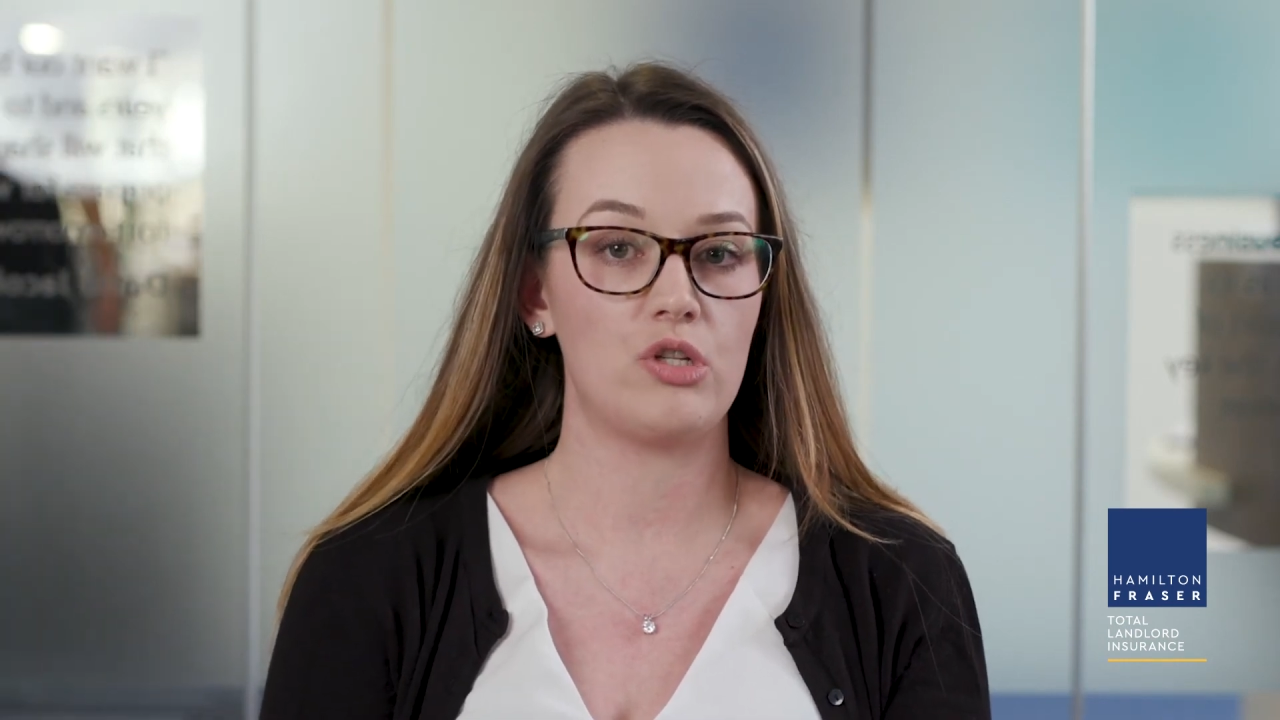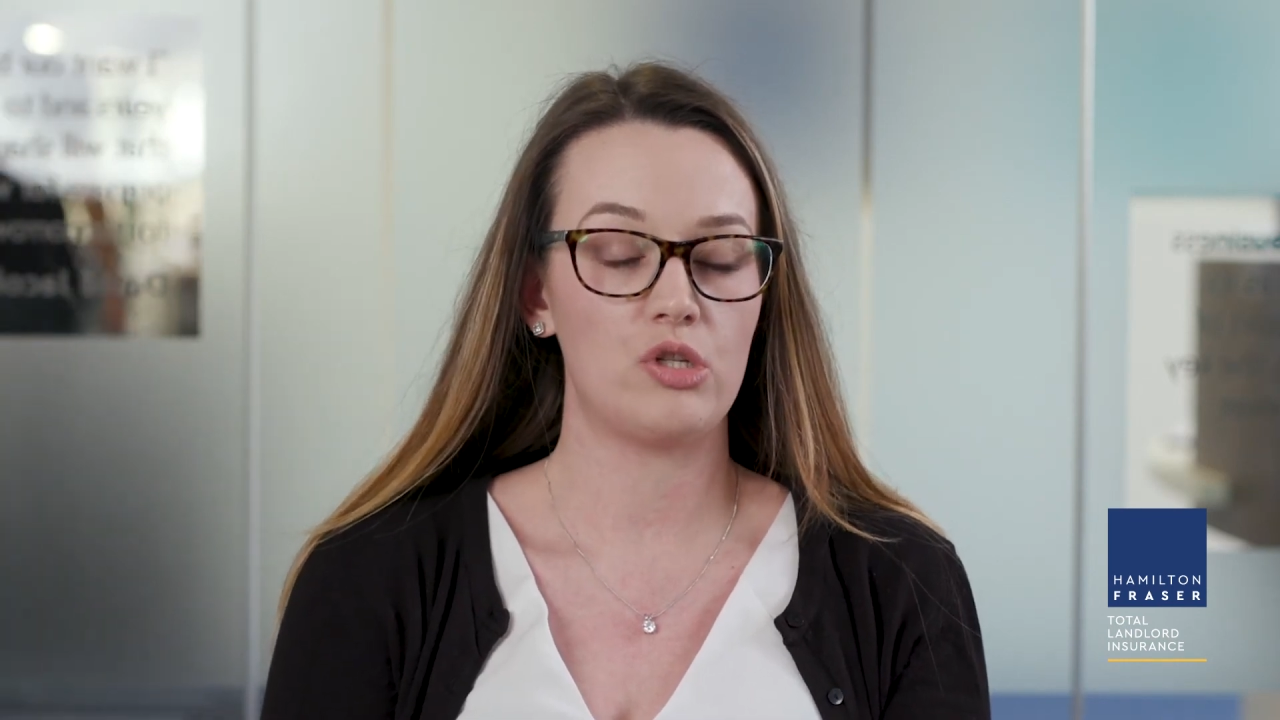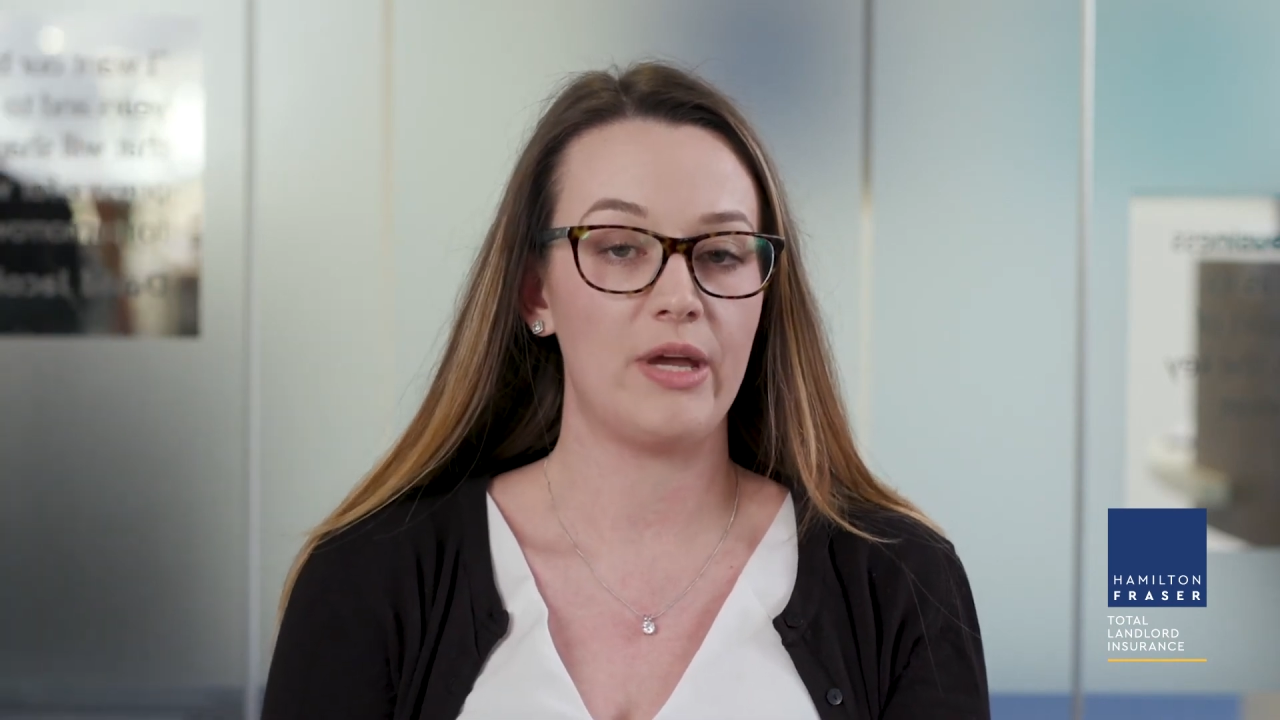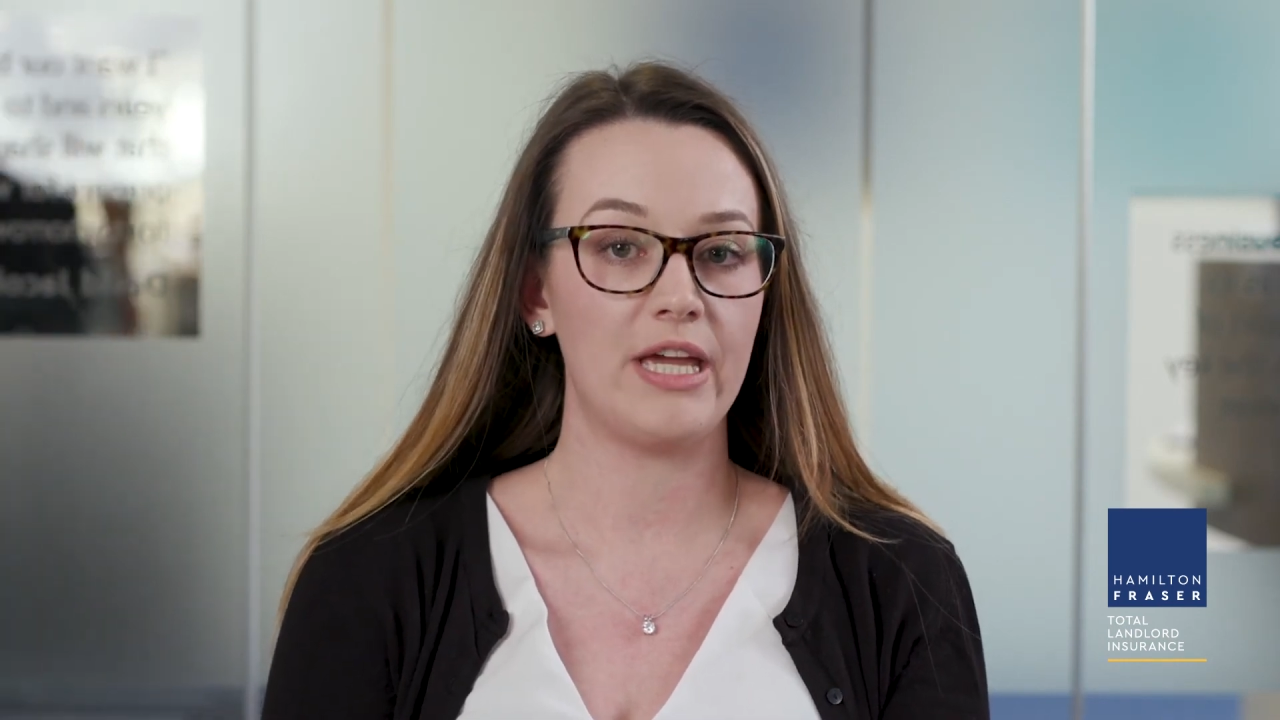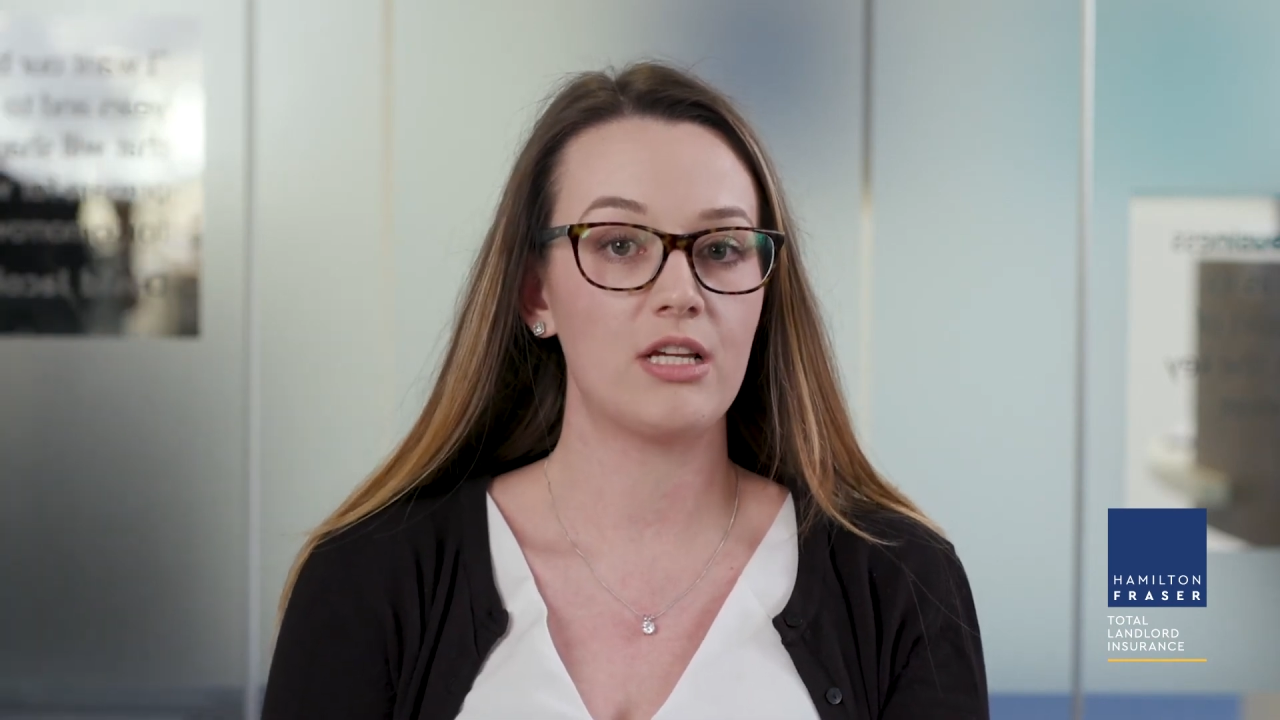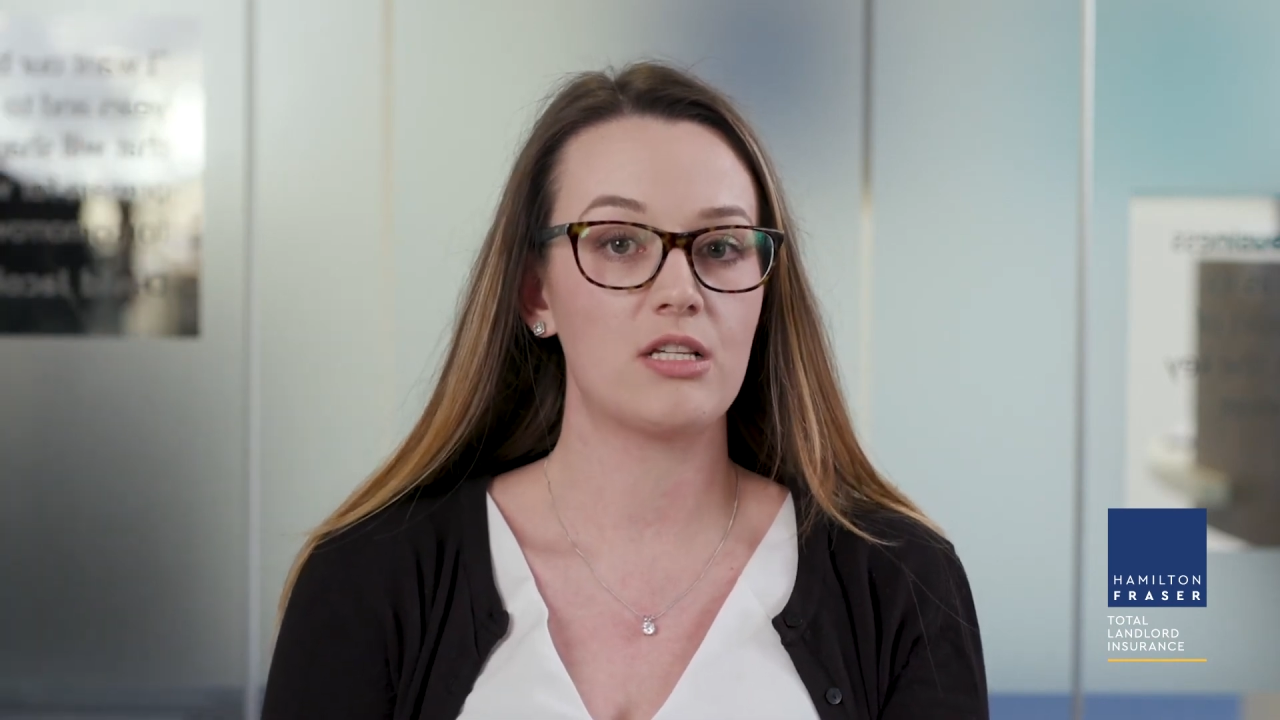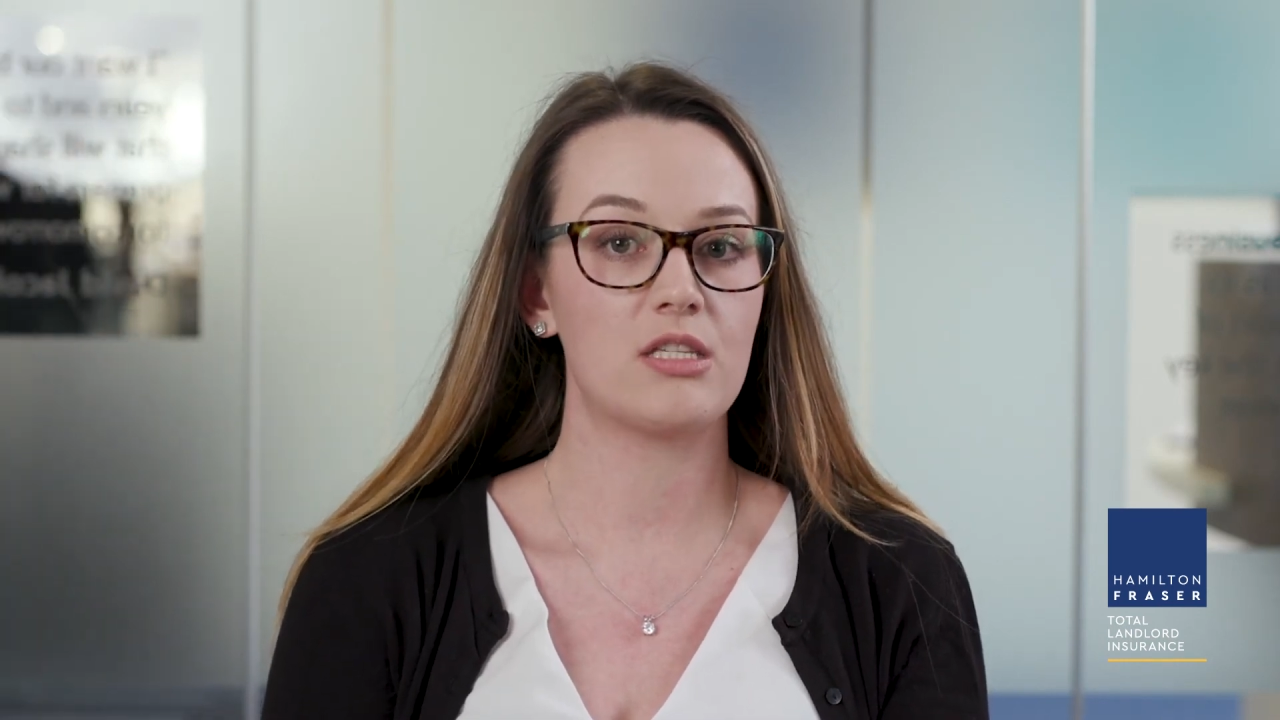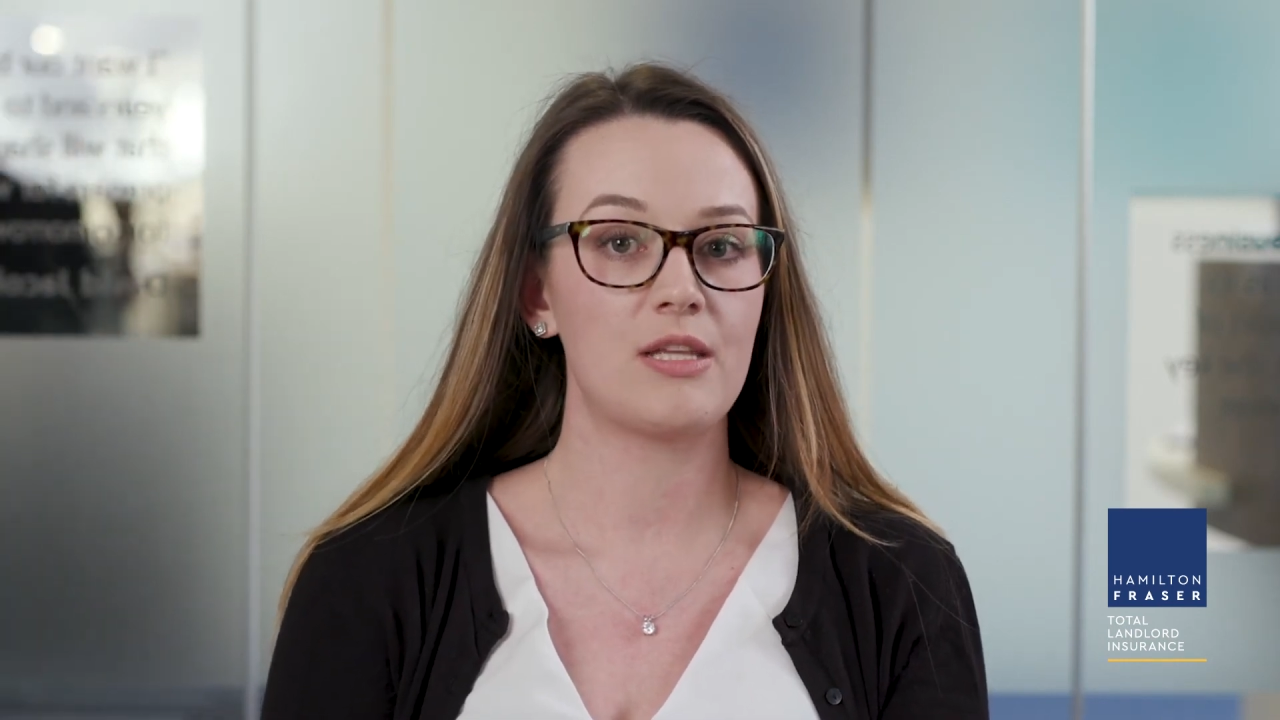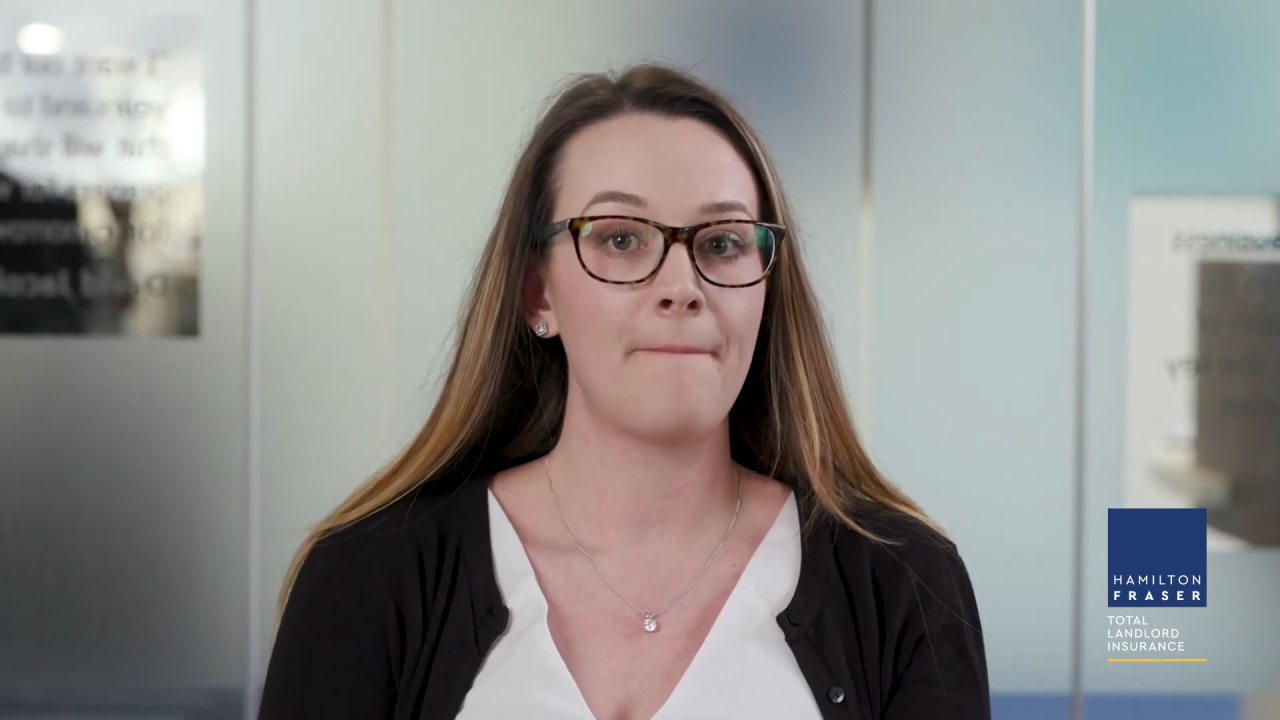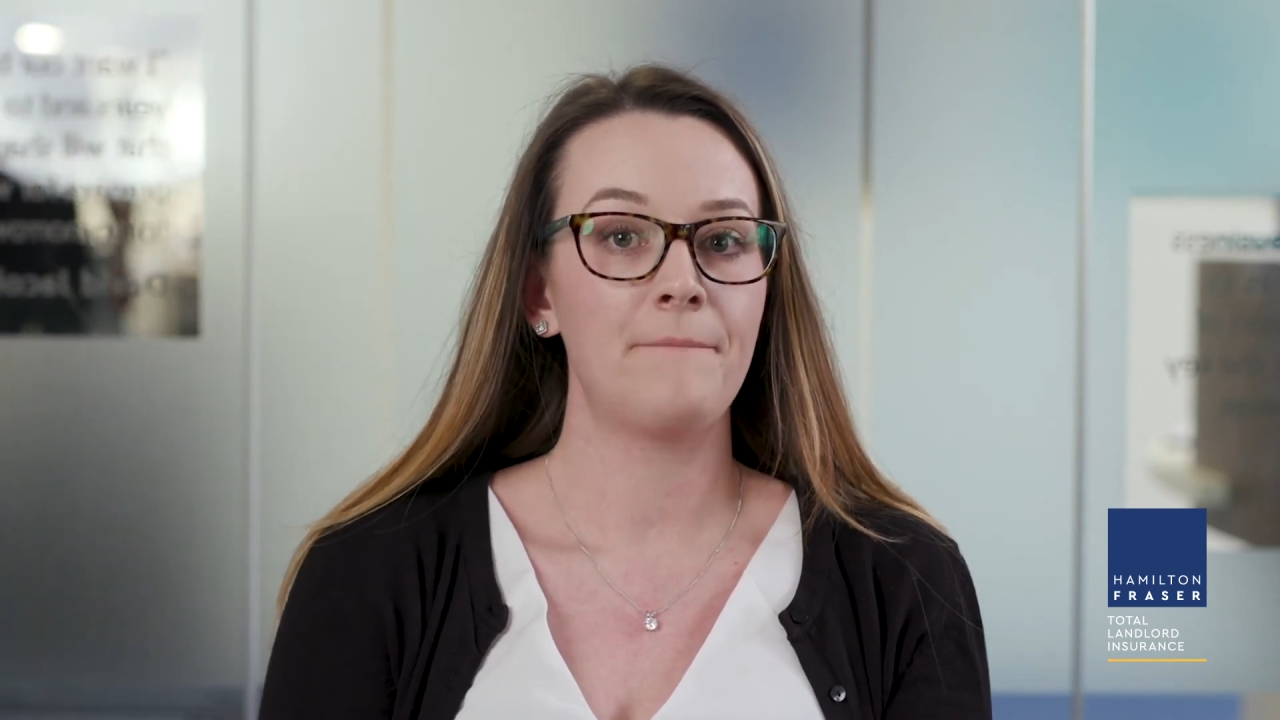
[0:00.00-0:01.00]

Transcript: twigs,